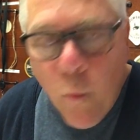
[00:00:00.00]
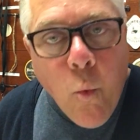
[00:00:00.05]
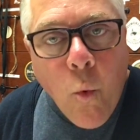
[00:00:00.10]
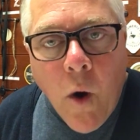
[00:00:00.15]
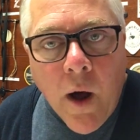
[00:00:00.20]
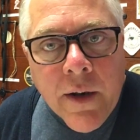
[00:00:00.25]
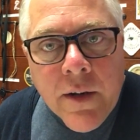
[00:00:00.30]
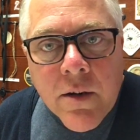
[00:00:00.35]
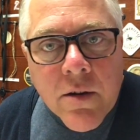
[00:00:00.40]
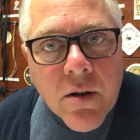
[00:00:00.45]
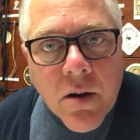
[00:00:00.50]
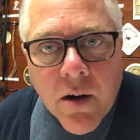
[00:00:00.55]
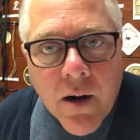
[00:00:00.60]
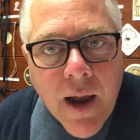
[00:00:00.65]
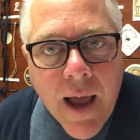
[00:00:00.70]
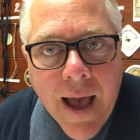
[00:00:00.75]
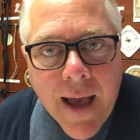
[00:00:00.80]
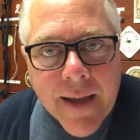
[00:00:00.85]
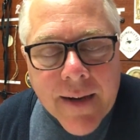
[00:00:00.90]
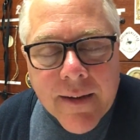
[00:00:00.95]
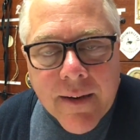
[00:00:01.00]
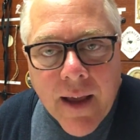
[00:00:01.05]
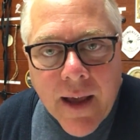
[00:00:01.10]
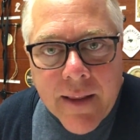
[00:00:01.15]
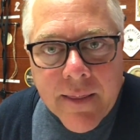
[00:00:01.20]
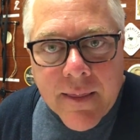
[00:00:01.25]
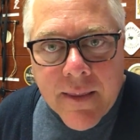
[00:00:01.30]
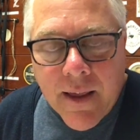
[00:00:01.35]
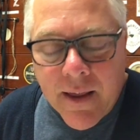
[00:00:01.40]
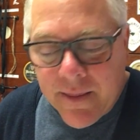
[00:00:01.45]
wonder
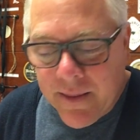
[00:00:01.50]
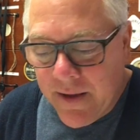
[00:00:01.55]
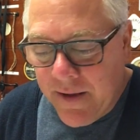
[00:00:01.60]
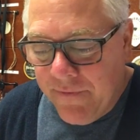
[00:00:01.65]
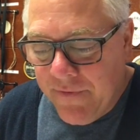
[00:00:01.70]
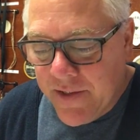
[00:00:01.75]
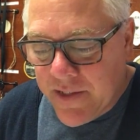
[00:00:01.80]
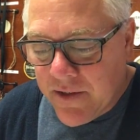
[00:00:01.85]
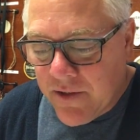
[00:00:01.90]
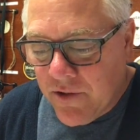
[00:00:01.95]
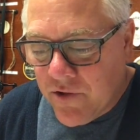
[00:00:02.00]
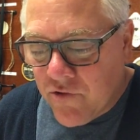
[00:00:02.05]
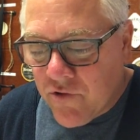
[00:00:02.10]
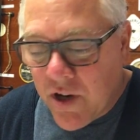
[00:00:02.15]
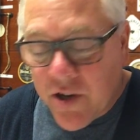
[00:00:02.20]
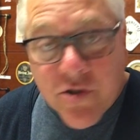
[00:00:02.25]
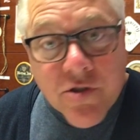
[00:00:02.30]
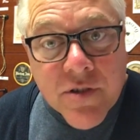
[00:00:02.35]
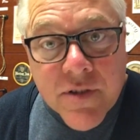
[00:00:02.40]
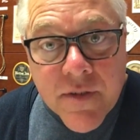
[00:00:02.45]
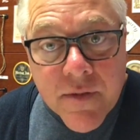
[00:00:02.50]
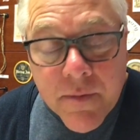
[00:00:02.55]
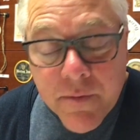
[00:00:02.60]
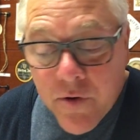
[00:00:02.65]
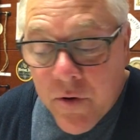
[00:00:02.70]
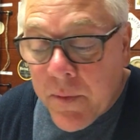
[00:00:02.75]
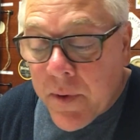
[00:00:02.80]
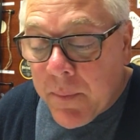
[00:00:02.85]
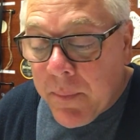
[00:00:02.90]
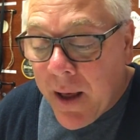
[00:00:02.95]
at the physical structures of the
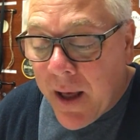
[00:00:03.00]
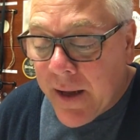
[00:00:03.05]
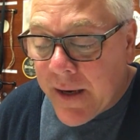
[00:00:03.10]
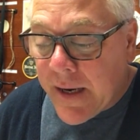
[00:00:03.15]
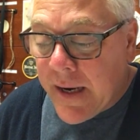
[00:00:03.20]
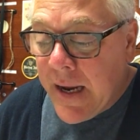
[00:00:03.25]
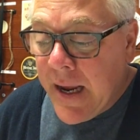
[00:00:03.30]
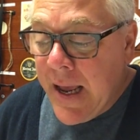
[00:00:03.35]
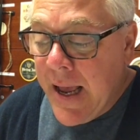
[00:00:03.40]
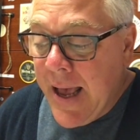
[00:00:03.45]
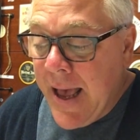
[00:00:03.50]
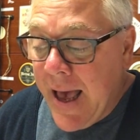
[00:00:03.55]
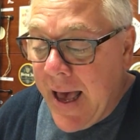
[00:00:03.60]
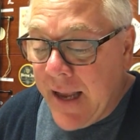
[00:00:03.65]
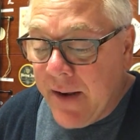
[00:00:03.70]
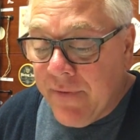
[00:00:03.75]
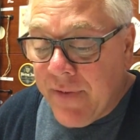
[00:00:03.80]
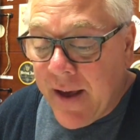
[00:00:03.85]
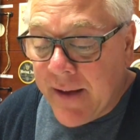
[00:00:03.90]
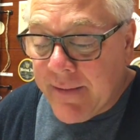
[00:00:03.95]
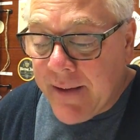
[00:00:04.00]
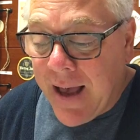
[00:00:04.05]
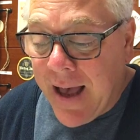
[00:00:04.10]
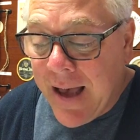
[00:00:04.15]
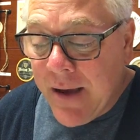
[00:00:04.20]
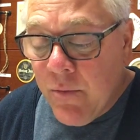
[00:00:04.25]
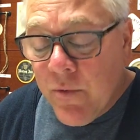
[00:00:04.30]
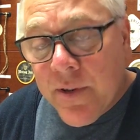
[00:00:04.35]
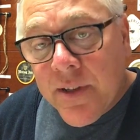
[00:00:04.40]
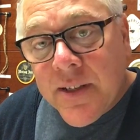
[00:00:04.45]
human body. And in fact,
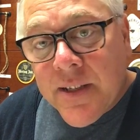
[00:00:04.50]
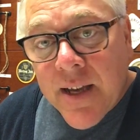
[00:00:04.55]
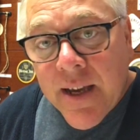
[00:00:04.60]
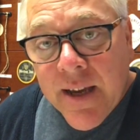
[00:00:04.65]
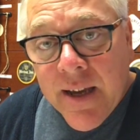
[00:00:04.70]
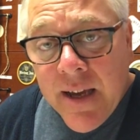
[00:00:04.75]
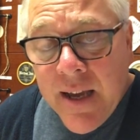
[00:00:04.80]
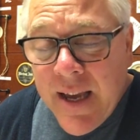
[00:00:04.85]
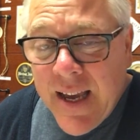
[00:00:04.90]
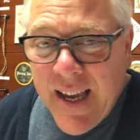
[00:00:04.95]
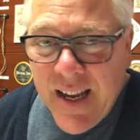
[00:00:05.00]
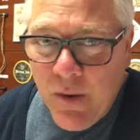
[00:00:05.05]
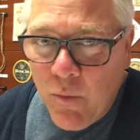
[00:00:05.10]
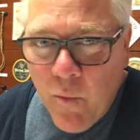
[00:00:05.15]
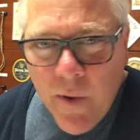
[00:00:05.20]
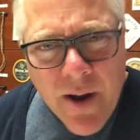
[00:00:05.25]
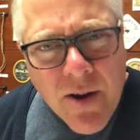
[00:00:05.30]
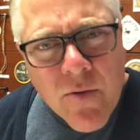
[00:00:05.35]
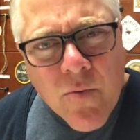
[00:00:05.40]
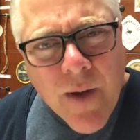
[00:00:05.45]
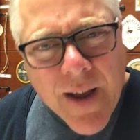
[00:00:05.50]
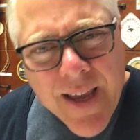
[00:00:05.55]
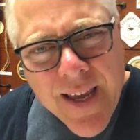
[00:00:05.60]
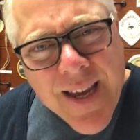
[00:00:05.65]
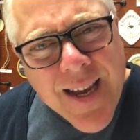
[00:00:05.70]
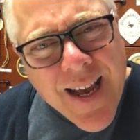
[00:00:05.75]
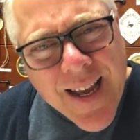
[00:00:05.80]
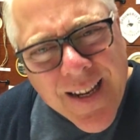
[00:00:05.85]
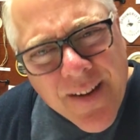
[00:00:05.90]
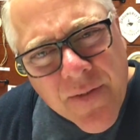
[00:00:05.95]
I would say, in a weird way,
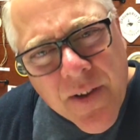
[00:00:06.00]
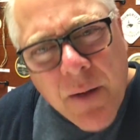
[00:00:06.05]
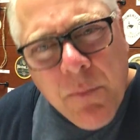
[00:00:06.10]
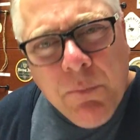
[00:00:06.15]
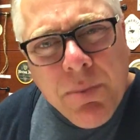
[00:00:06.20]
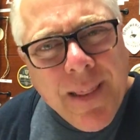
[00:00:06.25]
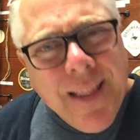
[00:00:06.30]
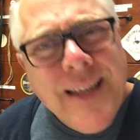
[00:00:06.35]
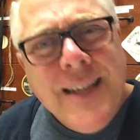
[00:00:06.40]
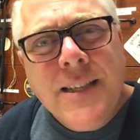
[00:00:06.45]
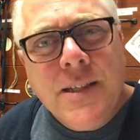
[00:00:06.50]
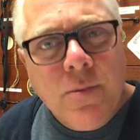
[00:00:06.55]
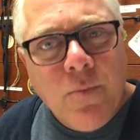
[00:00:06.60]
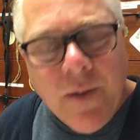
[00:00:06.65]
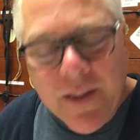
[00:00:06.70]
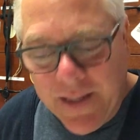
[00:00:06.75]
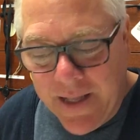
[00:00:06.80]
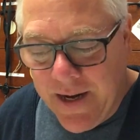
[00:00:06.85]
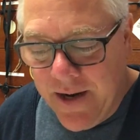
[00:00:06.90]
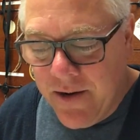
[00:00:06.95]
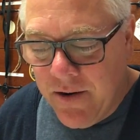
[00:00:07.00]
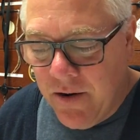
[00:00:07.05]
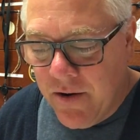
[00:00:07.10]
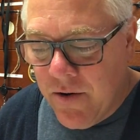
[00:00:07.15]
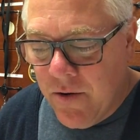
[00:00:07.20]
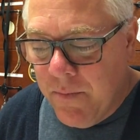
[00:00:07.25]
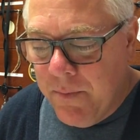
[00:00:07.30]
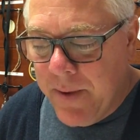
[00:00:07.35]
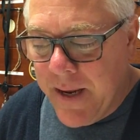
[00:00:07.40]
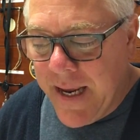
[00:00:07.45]
he kind of completes what
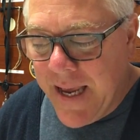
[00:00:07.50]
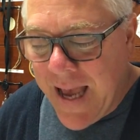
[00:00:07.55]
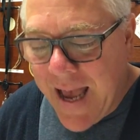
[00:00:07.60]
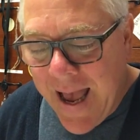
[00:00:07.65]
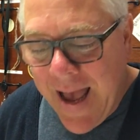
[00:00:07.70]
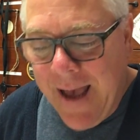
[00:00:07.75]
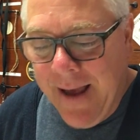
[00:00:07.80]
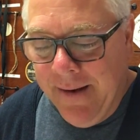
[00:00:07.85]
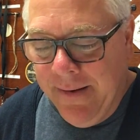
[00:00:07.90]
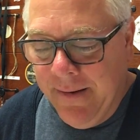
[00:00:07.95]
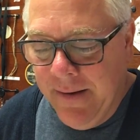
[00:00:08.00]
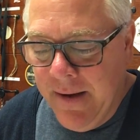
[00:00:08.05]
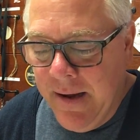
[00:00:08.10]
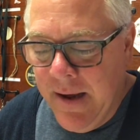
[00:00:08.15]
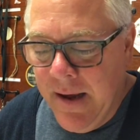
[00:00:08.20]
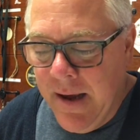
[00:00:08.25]
Leonardo began,